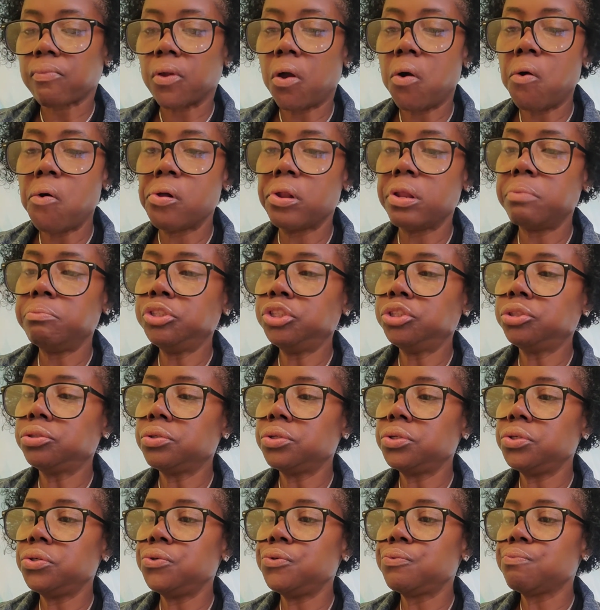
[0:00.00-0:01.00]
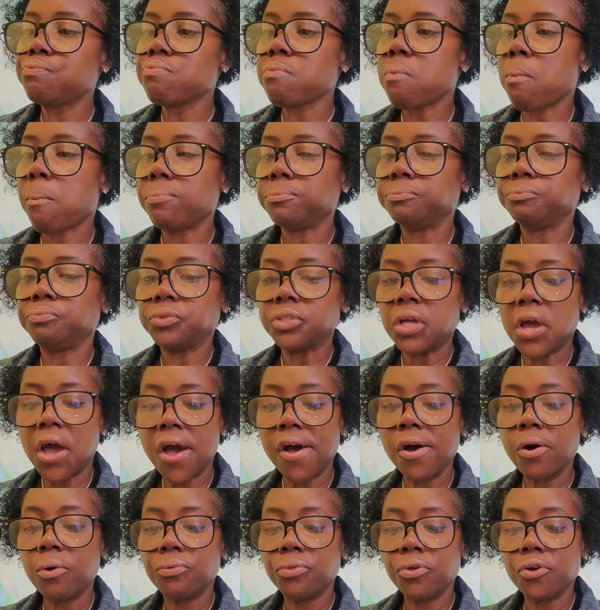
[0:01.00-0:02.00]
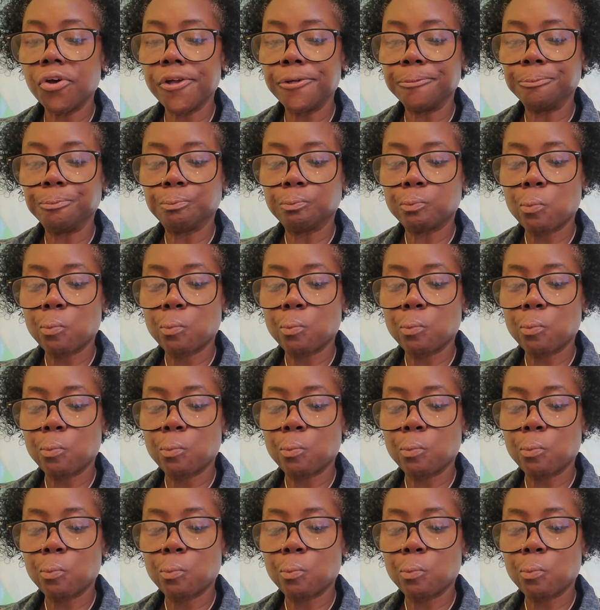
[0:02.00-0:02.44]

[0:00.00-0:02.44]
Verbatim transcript: oh, let me show you how the